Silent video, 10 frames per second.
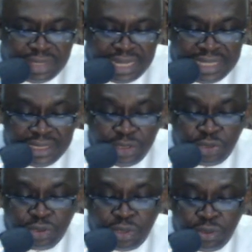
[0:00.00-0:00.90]
And
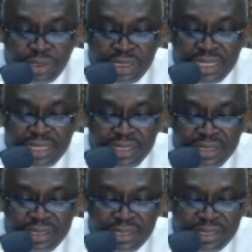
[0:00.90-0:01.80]
this quote
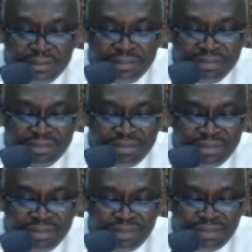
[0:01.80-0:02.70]
says,
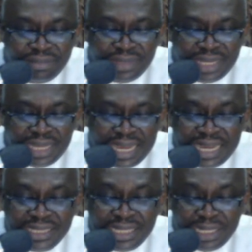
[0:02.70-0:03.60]

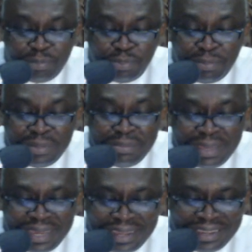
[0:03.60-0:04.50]
I see the problem here.